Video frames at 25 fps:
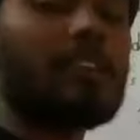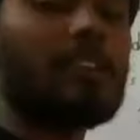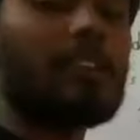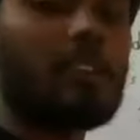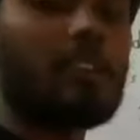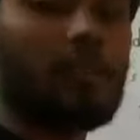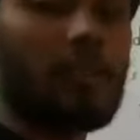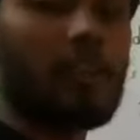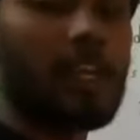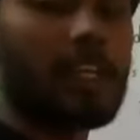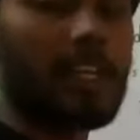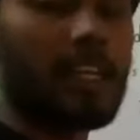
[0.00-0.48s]

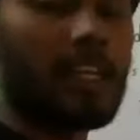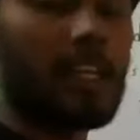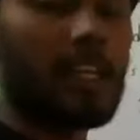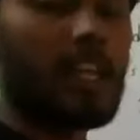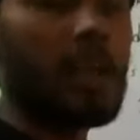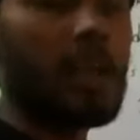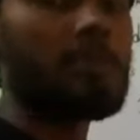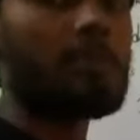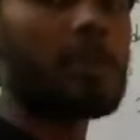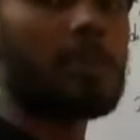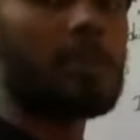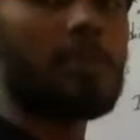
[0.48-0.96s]
your fighting,
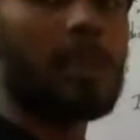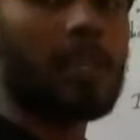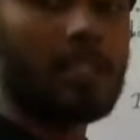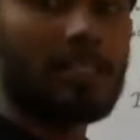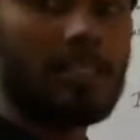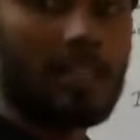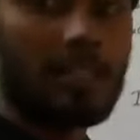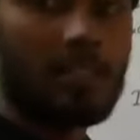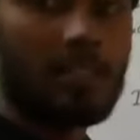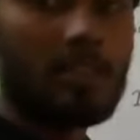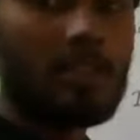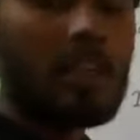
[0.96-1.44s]

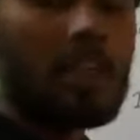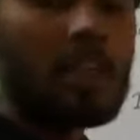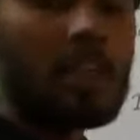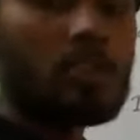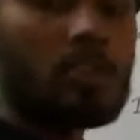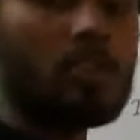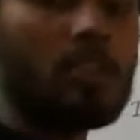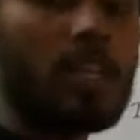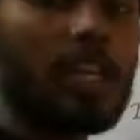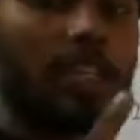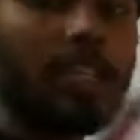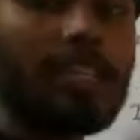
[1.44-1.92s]
compromising.
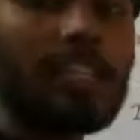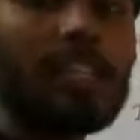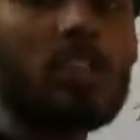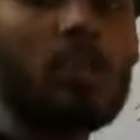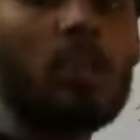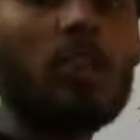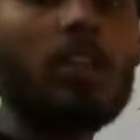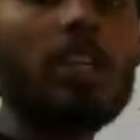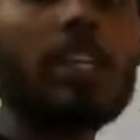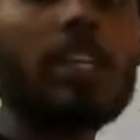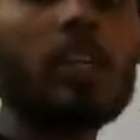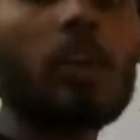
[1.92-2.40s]
So that is
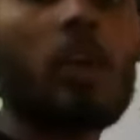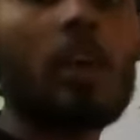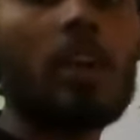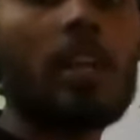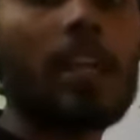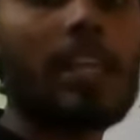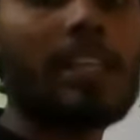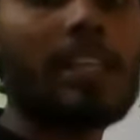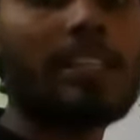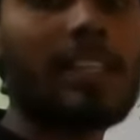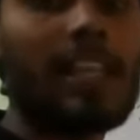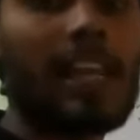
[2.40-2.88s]
only called
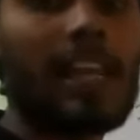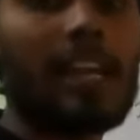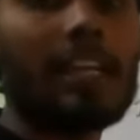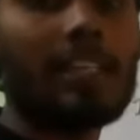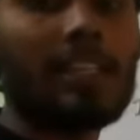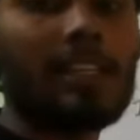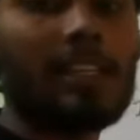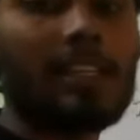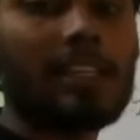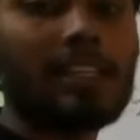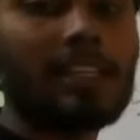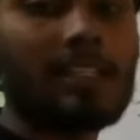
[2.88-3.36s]
as
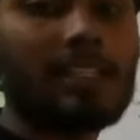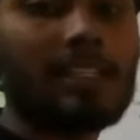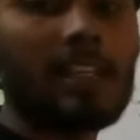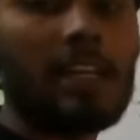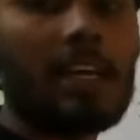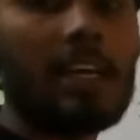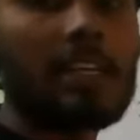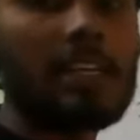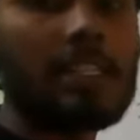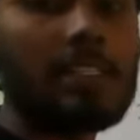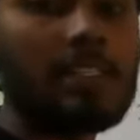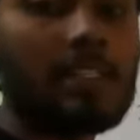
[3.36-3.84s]
catalyst.
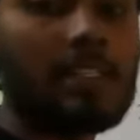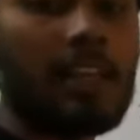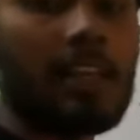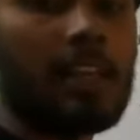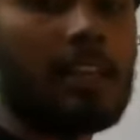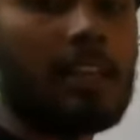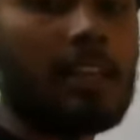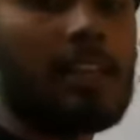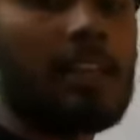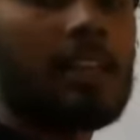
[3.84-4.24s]
Understand?